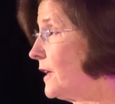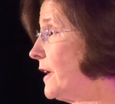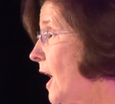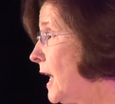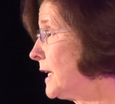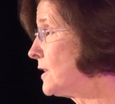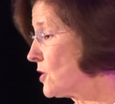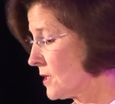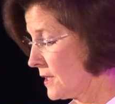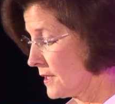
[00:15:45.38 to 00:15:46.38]

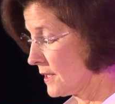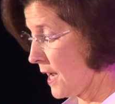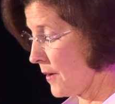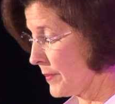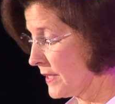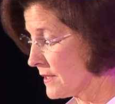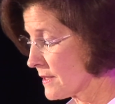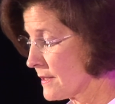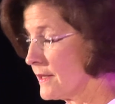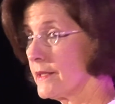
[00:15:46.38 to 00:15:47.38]
knowledge,
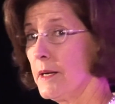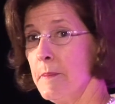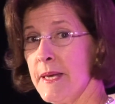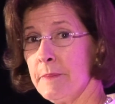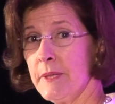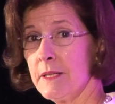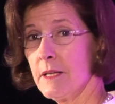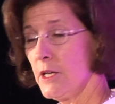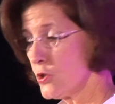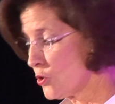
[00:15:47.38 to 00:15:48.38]
competence, commitment,
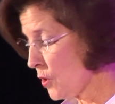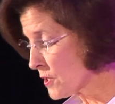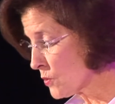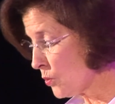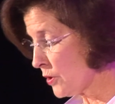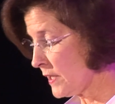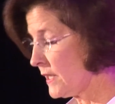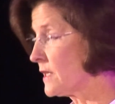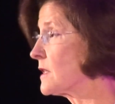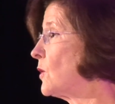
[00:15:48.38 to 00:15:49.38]

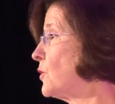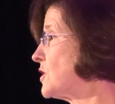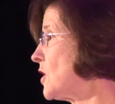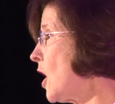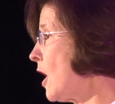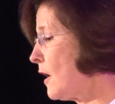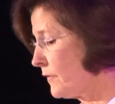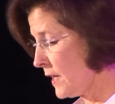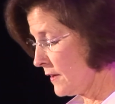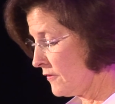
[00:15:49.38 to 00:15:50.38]
trustworthiness,
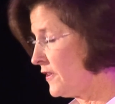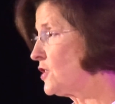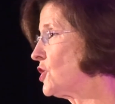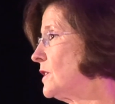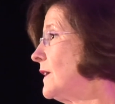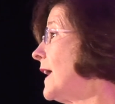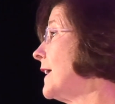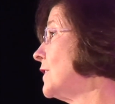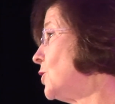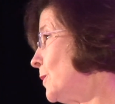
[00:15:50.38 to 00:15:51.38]
resolve, vision,
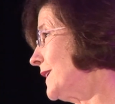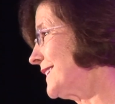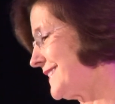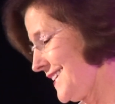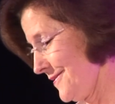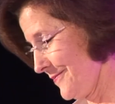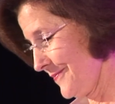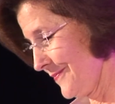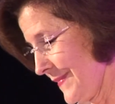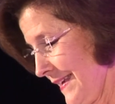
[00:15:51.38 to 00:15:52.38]
and humility.
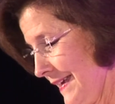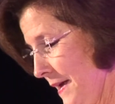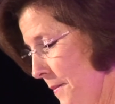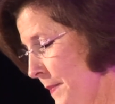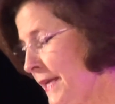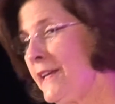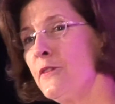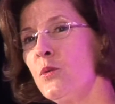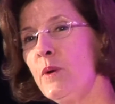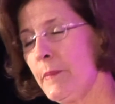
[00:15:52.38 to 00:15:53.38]
Many
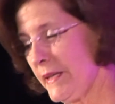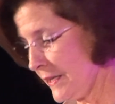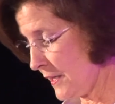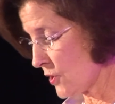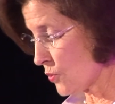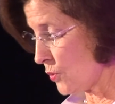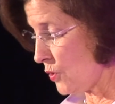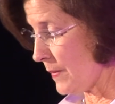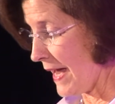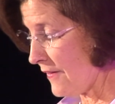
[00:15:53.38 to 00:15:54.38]
of the women in this
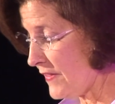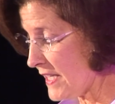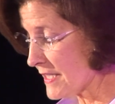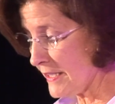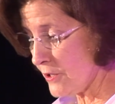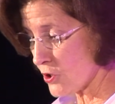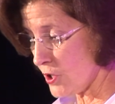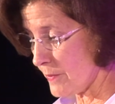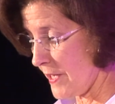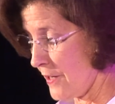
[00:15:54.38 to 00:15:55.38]
room have these
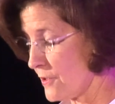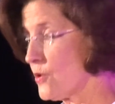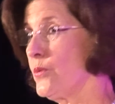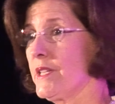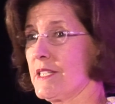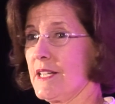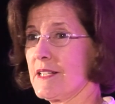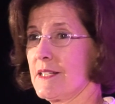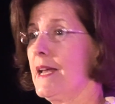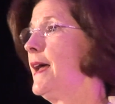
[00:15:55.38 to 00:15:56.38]
leadership
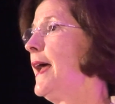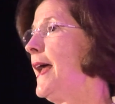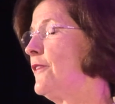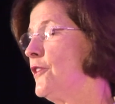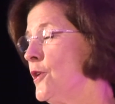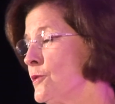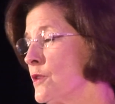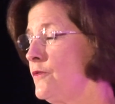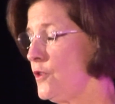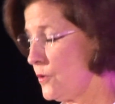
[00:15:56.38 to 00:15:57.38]
characteristics, and those
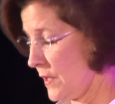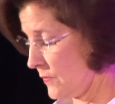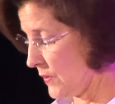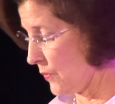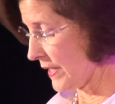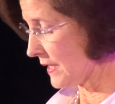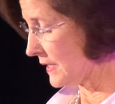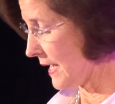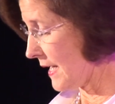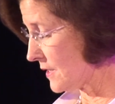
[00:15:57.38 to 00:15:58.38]
of you who have been
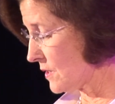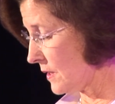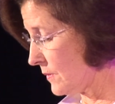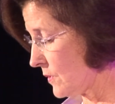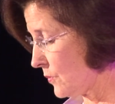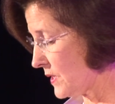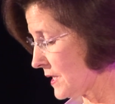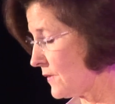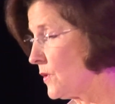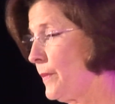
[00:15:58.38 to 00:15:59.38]
recognized to
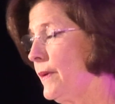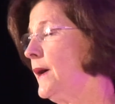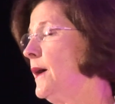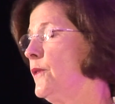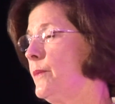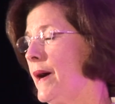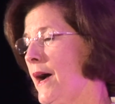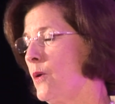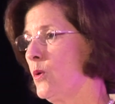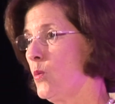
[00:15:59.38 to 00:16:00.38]
receive the
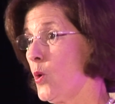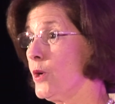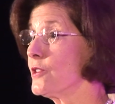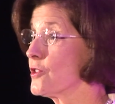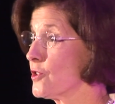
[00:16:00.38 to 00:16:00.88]
POW! Awards